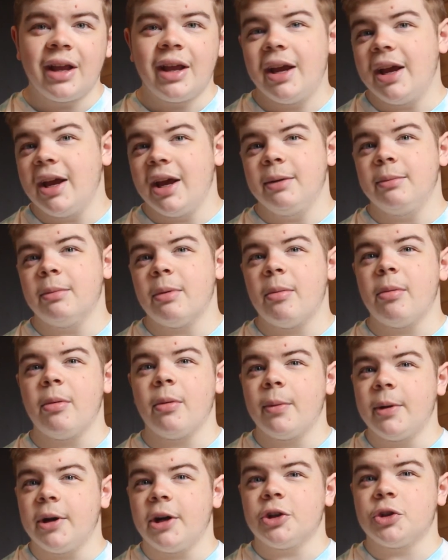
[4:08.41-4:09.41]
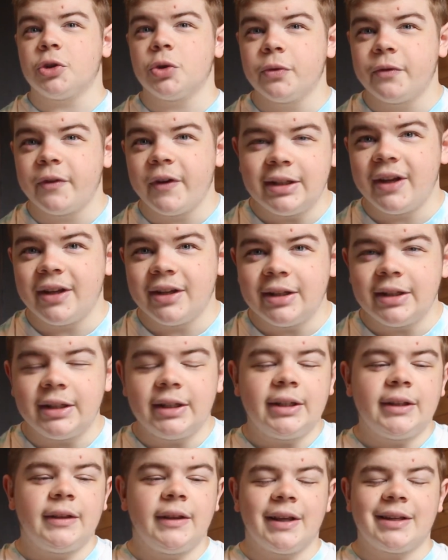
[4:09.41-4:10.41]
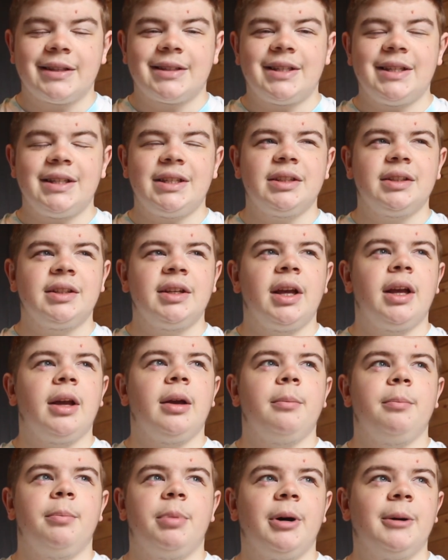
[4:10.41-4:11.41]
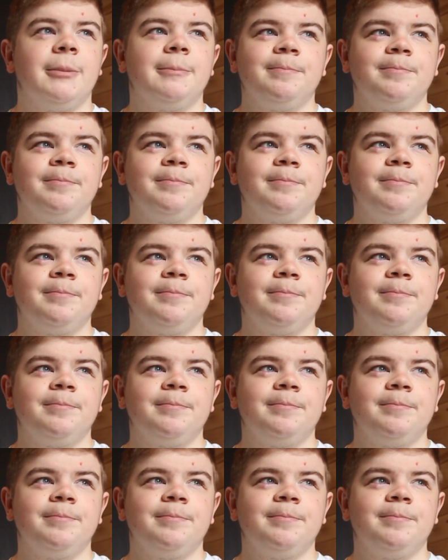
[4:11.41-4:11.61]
and maybe win a trophy this season, but